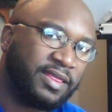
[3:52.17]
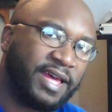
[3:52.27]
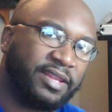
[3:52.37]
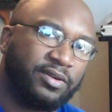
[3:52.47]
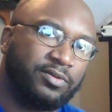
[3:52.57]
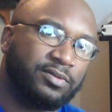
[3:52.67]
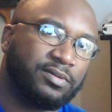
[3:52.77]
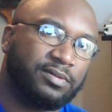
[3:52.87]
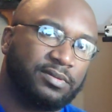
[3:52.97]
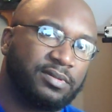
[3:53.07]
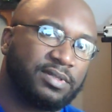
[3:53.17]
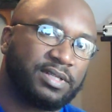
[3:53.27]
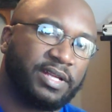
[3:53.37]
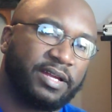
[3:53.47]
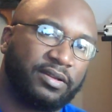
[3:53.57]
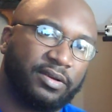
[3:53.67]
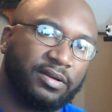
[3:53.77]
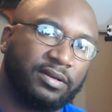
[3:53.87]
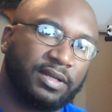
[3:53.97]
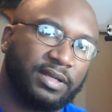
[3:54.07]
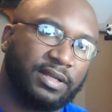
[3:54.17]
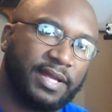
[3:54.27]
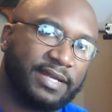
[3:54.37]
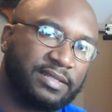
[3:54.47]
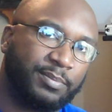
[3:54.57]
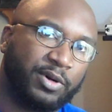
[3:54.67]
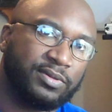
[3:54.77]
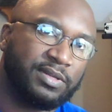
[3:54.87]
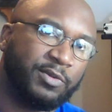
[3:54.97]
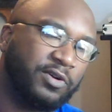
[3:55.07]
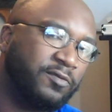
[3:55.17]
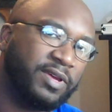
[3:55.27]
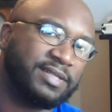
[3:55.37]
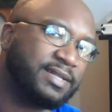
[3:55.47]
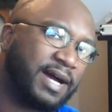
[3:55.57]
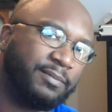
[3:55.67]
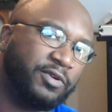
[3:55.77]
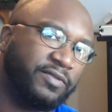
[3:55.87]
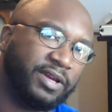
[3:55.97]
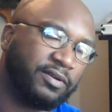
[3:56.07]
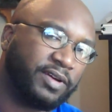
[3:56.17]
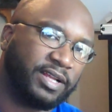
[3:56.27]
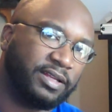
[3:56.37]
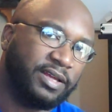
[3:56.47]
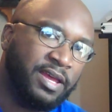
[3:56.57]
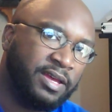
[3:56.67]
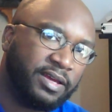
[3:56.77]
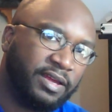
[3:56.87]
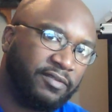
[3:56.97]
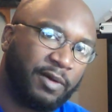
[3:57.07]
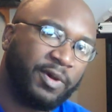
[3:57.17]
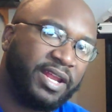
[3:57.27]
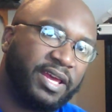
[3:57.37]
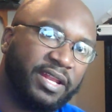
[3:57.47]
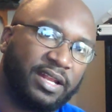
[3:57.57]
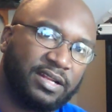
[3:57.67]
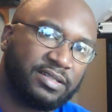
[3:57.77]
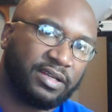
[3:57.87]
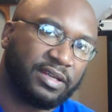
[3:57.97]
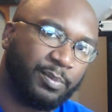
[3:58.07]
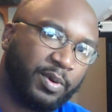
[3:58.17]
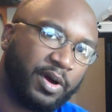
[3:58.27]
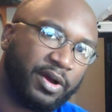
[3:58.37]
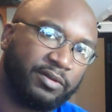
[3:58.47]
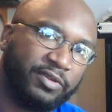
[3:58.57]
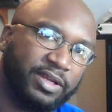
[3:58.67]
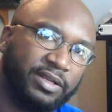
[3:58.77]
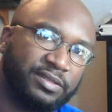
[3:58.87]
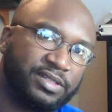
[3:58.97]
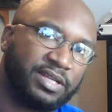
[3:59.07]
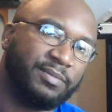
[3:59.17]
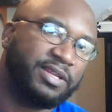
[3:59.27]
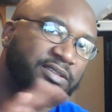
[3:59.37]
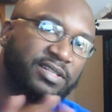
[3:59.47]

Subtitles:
That little selector that it's supposed to move is not moving correctly. Even I went in, took it apart, shimmed it,